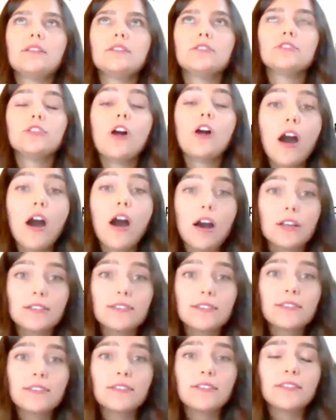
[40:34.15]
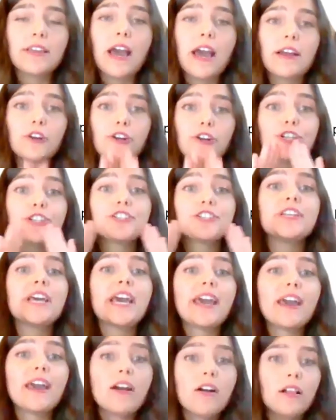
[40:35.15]
laws that
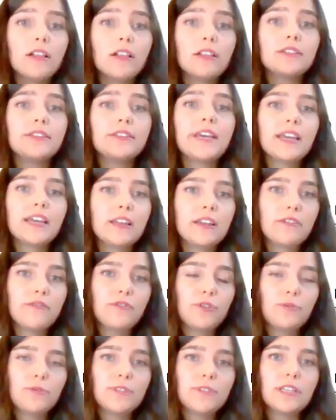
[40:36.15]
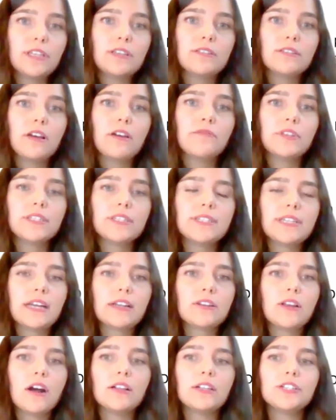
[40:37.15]
curtail negative uses of this
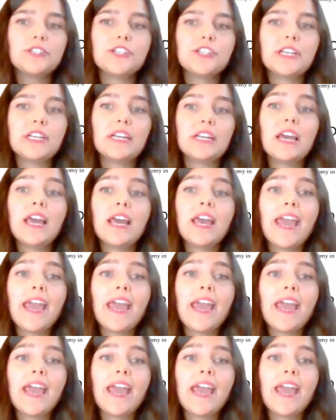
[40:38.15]
technology.